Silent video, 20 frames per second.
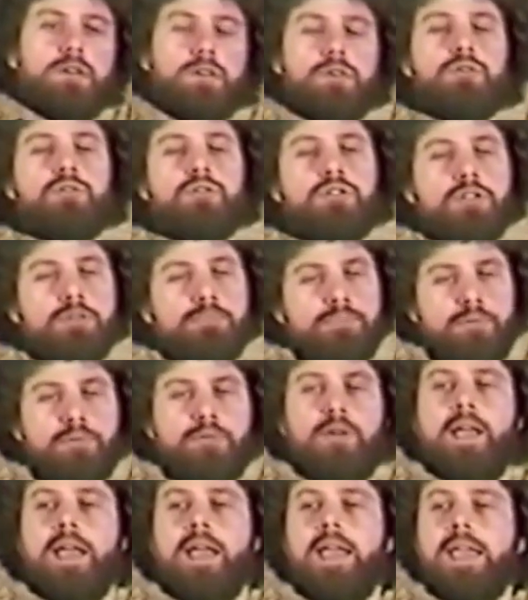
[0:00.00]
You should
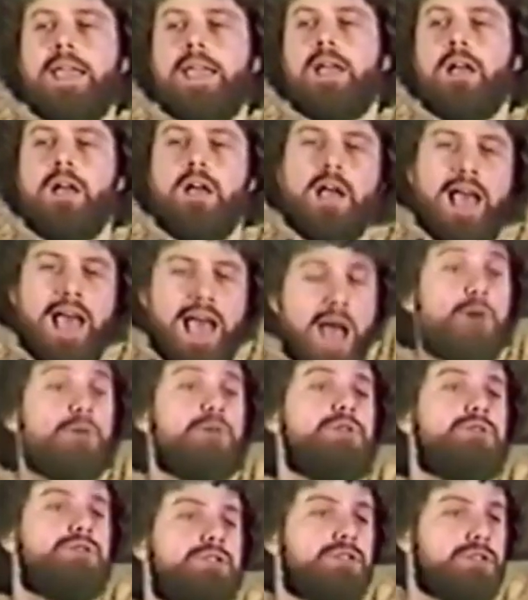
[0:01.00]
pray how
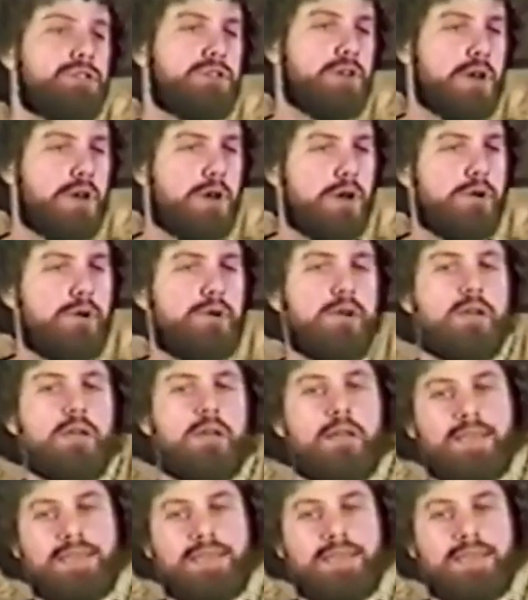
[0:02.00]
you should go,